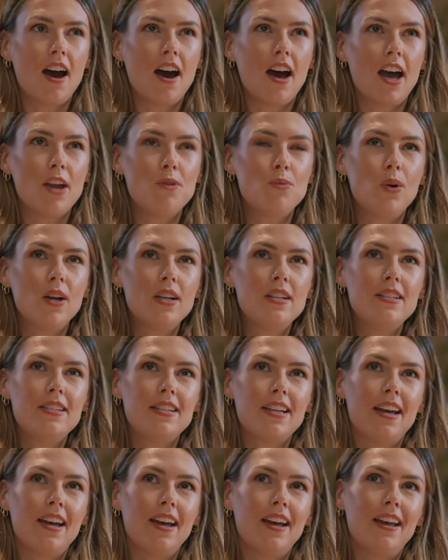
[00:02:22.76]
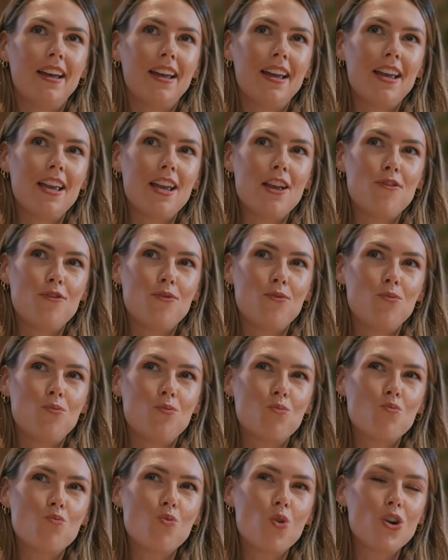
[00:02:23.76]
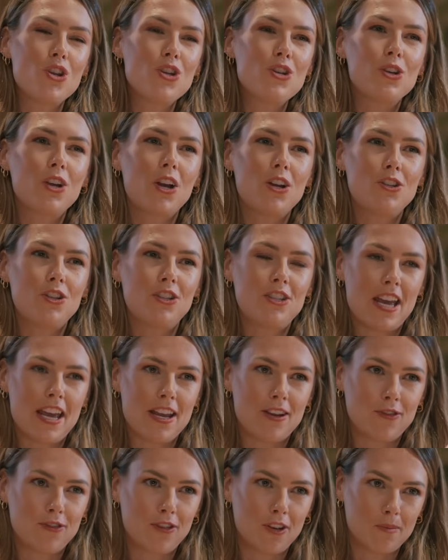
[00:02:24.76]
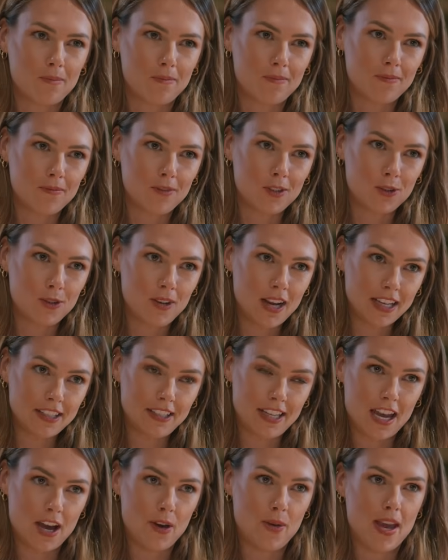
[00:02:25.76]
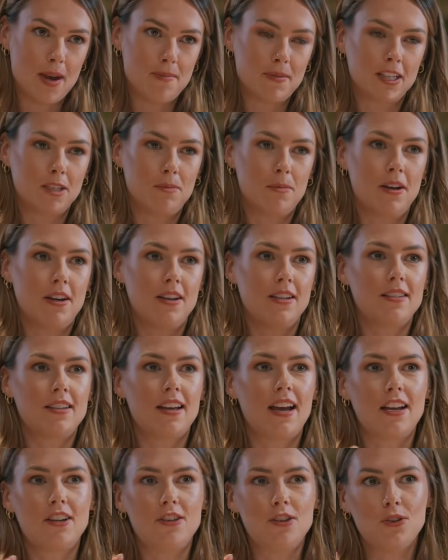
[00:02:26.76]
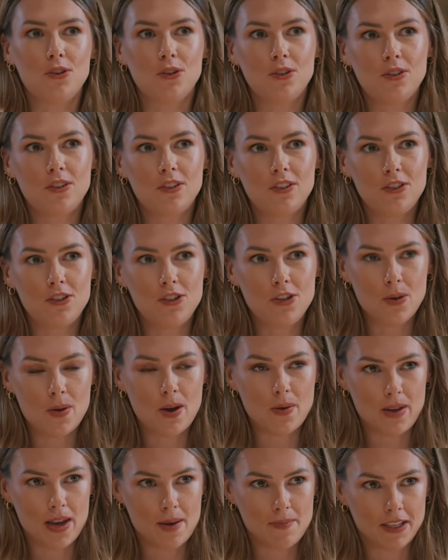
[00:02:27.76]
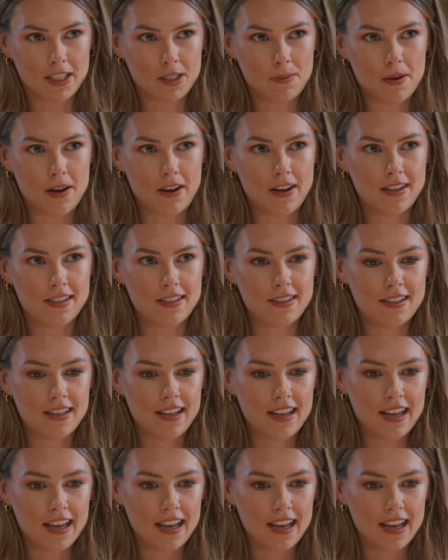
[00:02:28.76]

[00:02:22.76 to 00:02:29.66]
I wonder what are you going to take from your legacy OEM experience and your new OEM experience